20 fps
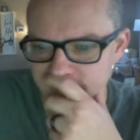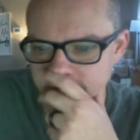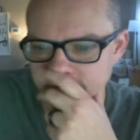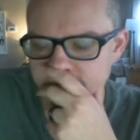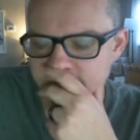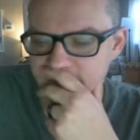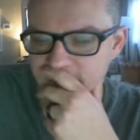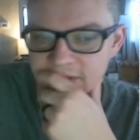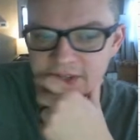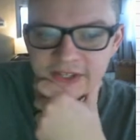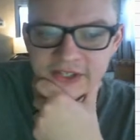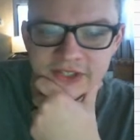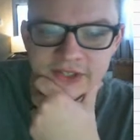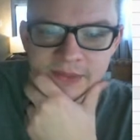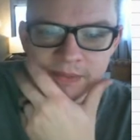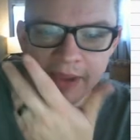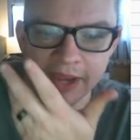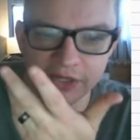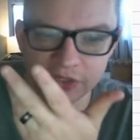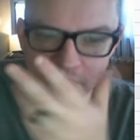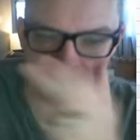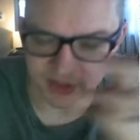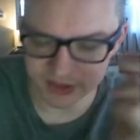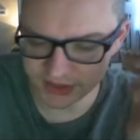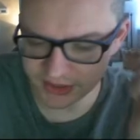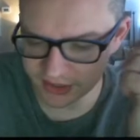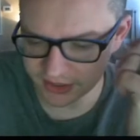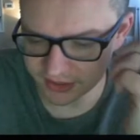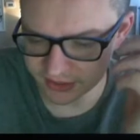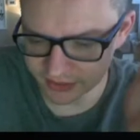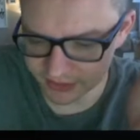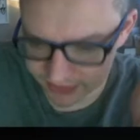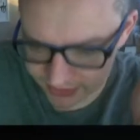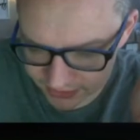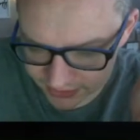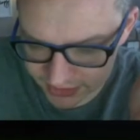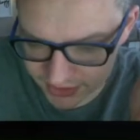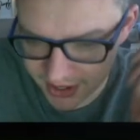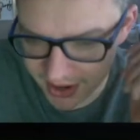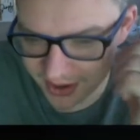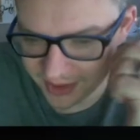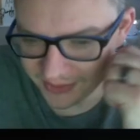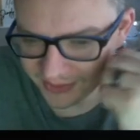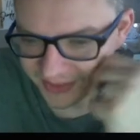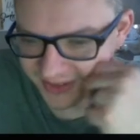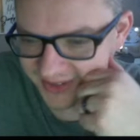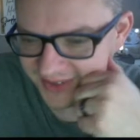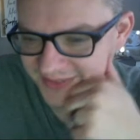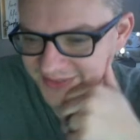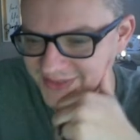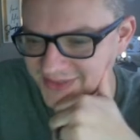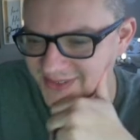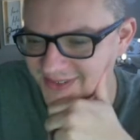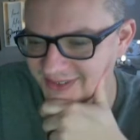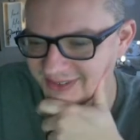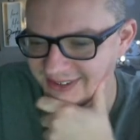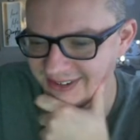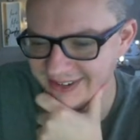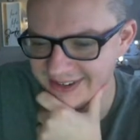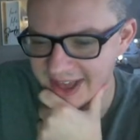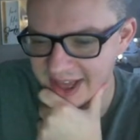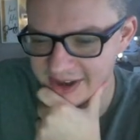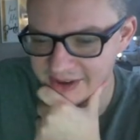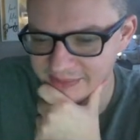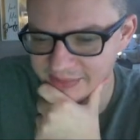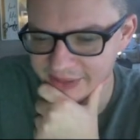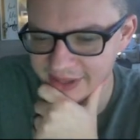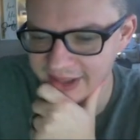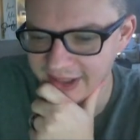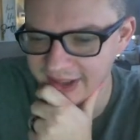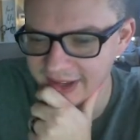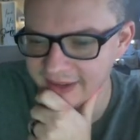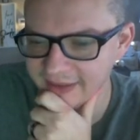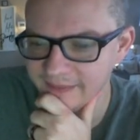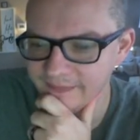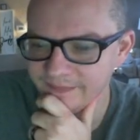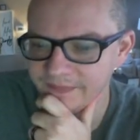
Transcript: So this is the matrix here. Keanu Reeves need not apply.